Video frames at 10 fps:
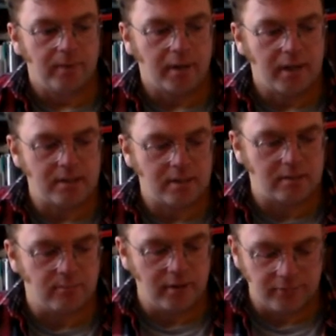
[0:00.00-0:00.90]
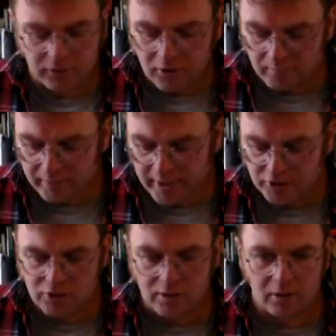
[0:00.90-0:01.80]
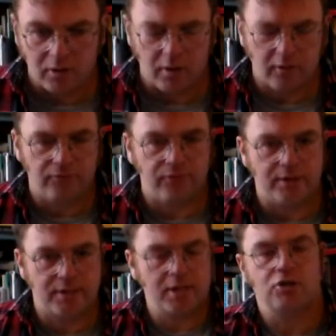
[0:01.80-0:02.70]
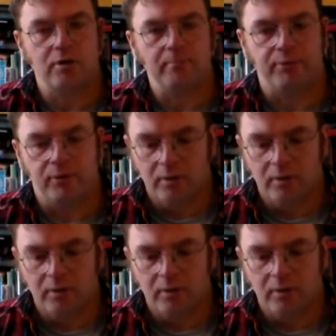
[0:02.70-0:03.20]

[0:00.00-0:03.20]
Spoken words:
has this wonderful combination of a ski jump